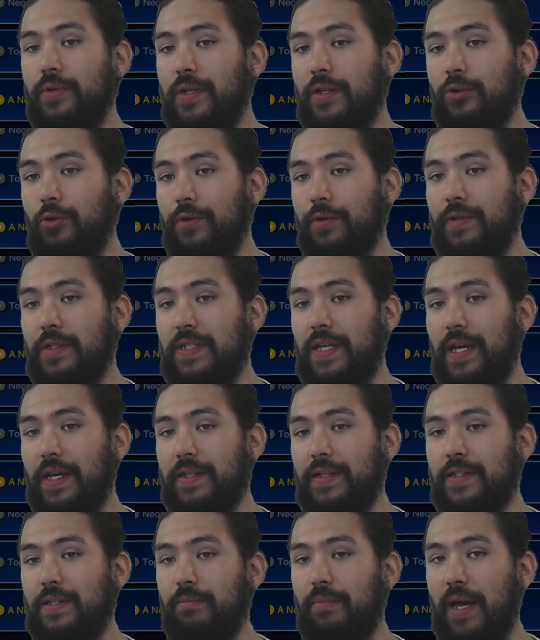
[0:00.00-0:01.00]
You have to take
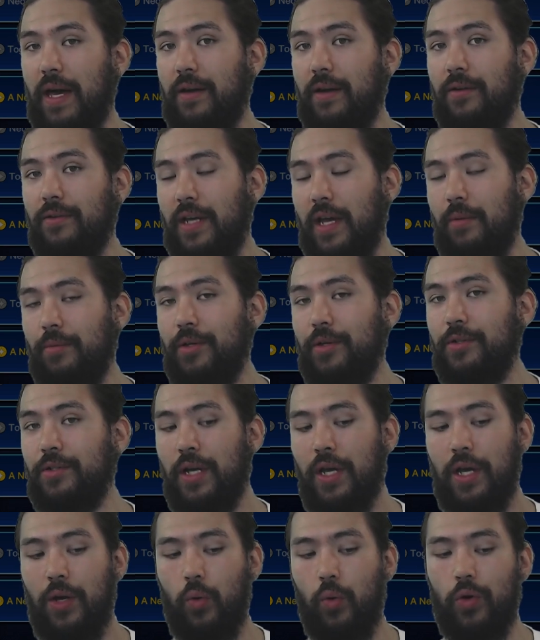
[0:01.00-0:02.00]
some battle damage,
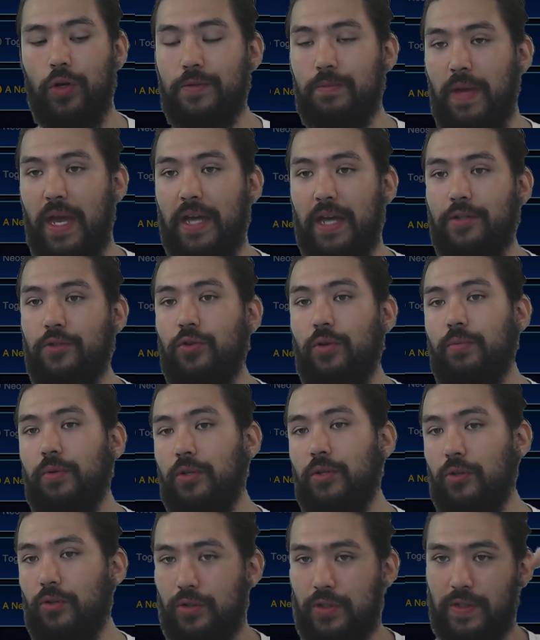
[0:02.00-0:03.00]
whereas Mass Tribute you
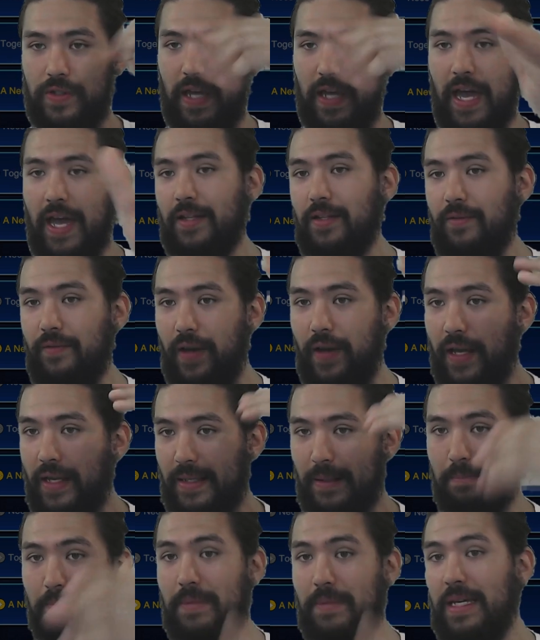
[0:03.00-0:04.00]
could just activate
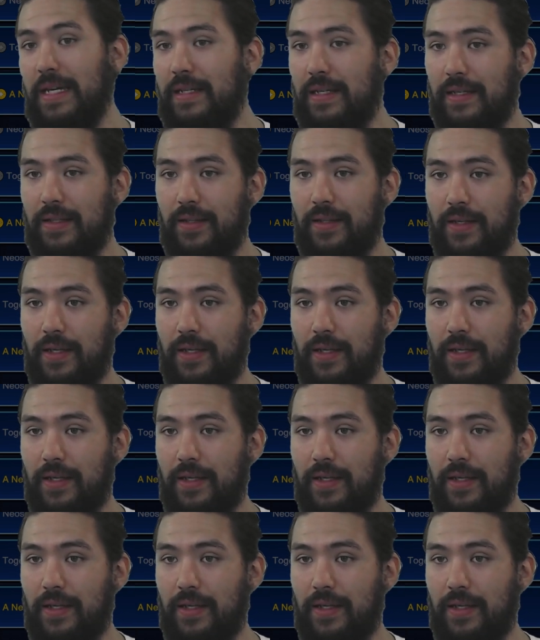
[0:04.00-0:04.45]
immediately.